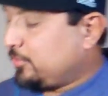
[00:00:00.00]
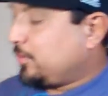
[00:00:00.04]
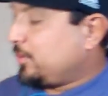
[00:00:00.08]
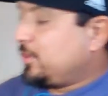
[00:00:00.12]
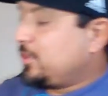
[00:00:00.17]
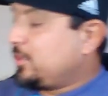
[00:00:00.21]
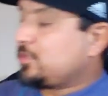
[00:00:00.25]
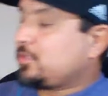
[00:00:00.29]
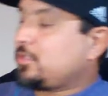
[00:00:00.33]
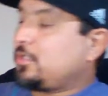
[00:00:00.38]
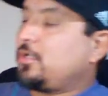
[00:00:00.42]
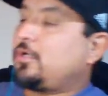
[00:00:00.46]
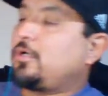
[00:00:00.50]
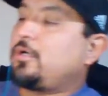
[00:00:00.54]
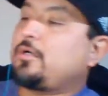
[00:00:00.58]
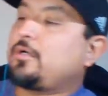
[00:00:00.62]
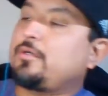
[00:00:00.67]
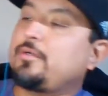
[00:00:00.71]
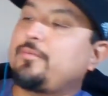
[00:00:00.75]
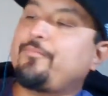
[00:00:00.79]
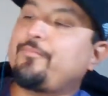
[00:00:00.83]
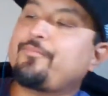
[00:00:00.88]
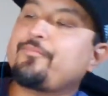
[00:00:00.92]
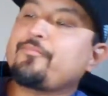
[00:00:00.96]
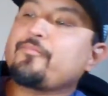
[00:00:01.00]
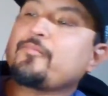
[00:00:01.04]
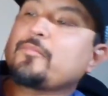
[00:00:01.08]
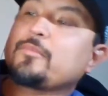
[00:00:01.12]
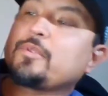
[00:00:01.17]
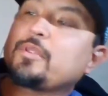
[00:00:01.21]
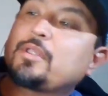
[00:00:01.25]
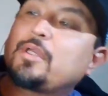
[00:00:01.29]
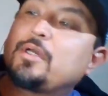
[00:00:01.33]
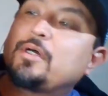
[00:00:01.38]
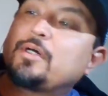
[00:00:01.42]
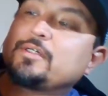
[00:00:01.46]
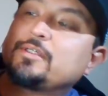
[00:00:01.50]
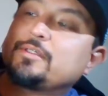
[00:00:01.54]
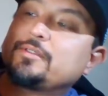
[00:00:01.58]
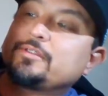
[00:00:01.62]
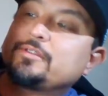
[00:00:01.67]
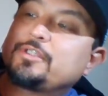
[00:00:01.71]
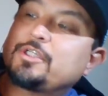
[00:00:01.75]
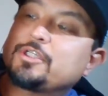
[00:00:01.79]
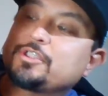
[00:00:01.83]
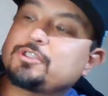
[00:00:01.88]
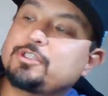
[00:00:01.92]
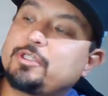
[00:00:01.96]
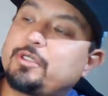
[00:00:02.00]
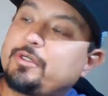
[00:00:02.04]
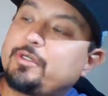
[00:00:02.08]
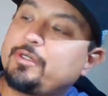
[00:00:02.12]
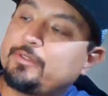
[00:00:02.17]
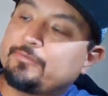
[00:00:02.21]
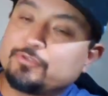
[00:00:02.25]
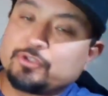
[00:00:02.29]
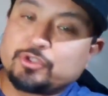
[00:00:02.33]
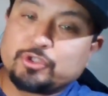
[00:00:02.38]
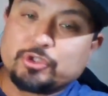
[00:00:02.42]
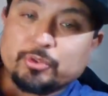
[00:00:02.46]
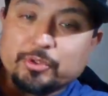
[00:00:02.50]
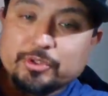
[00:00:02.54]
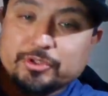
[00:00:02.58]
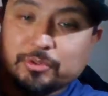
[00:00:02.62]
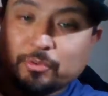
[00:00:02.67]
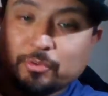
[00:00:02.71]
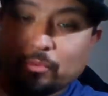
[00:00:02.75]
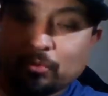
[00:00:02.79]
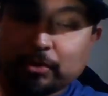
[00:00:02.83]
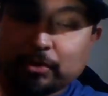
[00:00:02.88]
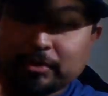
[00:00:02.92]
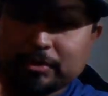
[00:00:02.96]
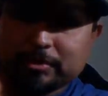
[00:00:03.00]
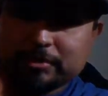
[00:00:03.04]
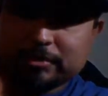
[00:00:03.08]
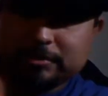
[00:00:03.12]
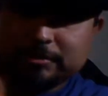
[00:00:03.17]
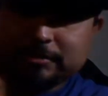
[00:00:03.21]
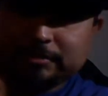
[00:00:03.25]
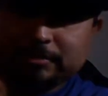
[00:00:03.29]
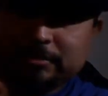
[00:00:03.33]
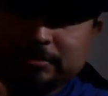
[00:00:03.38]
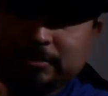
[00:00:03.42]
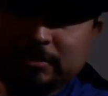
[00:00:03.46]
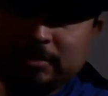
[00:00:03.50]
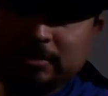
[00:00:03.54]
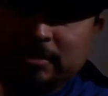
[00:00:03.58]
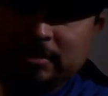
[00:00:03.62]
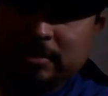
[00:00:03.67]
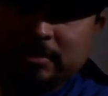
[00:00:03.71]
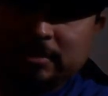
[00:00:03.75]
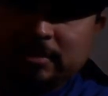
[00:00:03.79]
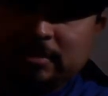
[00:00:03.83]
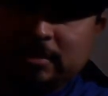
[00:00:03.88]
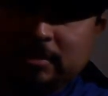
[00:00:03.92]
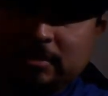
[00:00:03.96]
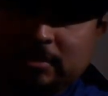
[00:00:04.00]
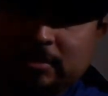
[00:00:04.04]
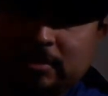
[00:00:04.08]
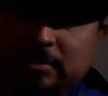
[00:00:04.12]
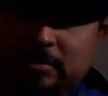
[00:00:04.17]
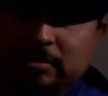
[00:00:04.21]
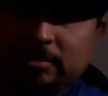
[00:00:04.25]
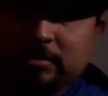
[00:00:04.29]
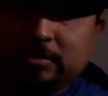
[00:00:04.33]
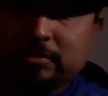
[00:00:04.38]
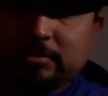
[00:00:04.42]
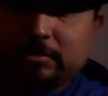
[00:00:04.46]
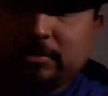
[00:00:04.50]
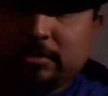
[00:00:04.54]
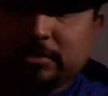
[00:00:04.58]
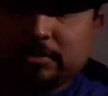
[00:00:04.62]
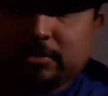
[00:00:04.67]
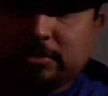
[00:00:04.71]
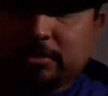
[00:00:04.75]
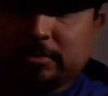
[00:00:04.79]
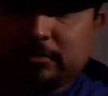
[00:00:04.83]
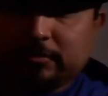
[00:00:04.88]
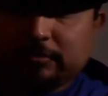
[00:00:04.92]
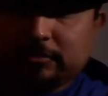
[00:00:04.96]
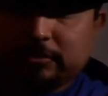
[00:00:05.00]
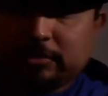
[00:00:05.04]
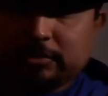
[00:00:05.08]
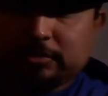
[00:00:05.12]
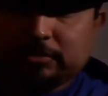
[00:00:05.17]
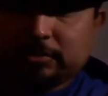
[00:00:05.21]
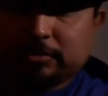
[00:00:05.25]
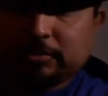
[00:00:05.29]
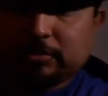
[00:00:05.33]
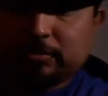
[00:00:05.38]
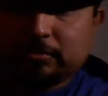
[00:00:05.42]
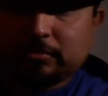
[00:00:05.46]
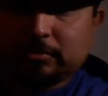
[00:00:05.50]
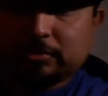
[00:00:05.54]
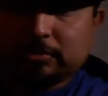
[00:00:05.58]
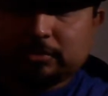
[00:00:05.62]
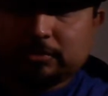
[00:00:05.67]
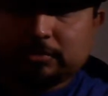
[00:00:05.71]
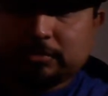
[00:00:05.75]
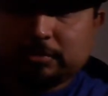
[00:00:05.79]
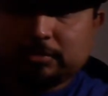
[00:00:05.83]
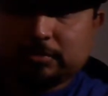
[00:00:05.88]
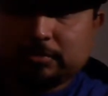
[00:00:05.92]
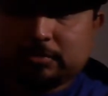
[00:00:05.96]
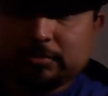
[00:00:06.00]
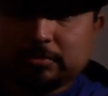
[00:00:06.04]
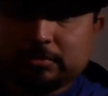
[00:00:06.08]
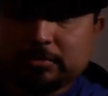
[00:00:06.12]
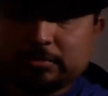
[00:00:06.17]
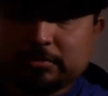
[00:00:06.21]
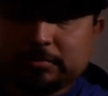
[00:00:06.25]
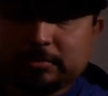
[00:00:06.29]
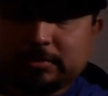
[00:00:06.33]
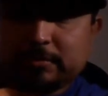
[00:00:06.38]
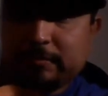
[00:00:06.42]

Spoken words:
one. It's called Dictionary of Jewish Words. Dictionary of Jewish Words. Let me